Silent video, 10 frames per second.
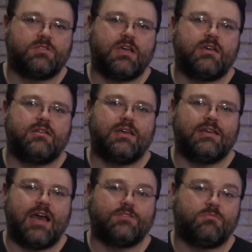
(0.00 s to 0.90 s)
per second
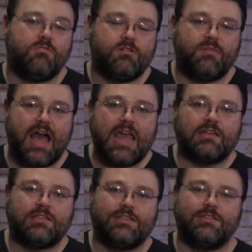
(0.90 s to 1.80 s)
eh, as reported by
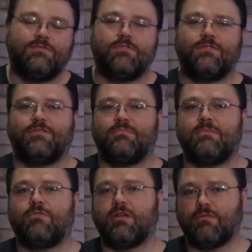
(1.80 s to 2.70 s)
AIDA64 for
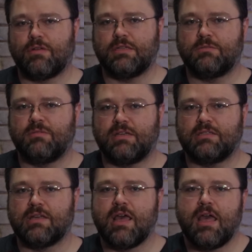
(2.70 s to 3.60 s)
memory read
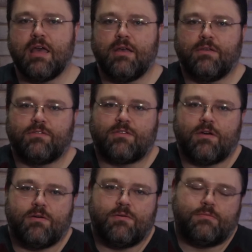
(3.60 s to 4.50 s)
speeds.
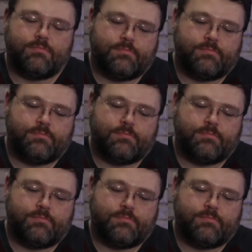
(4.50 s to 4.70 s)
So,